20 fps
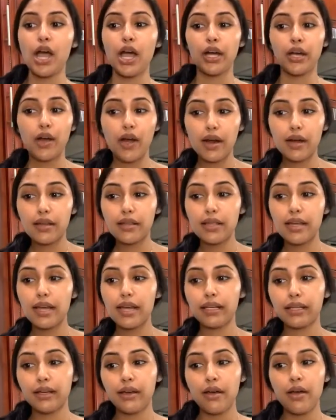
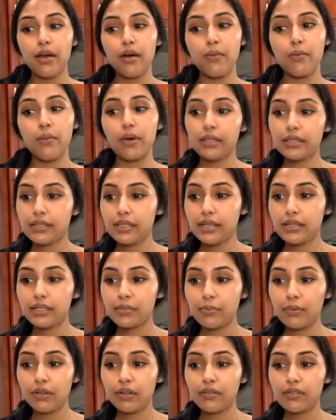garlic, 1
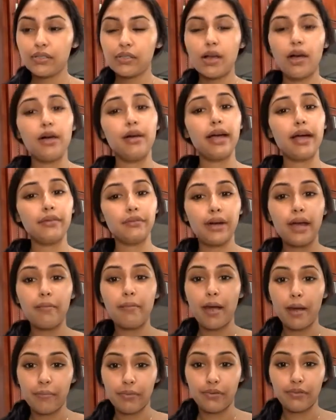teaspoon of salt, and red
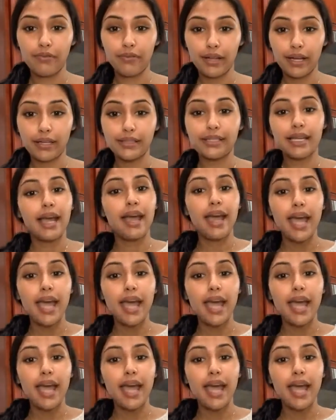pepper flakes.